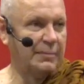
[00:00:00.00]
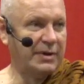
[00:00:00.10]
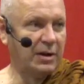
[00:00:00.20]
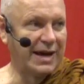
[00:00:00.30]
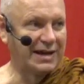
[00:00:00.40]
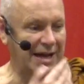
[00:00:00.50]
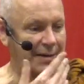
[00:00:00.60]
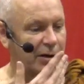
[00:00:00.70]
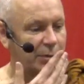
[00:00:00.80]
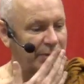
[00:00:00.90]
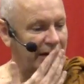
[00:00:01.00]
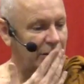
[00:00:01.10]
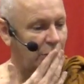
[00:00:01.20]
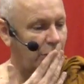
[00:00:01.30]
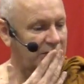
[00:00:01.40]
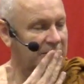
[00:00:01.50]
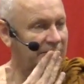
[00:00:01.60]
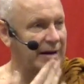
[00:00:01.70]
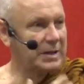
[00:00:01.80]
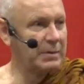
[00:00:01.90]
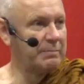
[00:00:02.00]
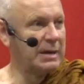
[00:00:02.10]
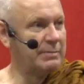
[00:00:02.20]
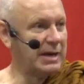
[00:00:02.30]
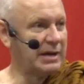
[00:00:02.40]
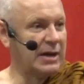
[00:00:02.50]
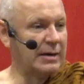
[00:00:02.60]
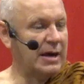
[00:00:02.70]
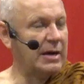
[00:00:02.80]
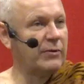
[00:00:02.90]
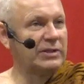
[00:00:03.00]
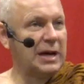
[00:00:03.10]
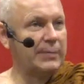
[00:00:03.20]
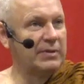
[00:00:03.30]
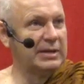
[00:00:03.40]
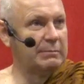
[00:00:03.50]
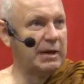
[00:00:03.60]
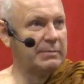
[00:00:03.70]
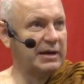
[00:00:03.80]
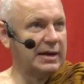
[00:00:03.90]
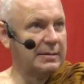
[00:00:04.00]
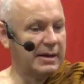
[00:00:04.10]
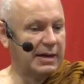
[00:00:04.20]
may not actually have a, be a causal factor. But maybe, be. for example, it may be.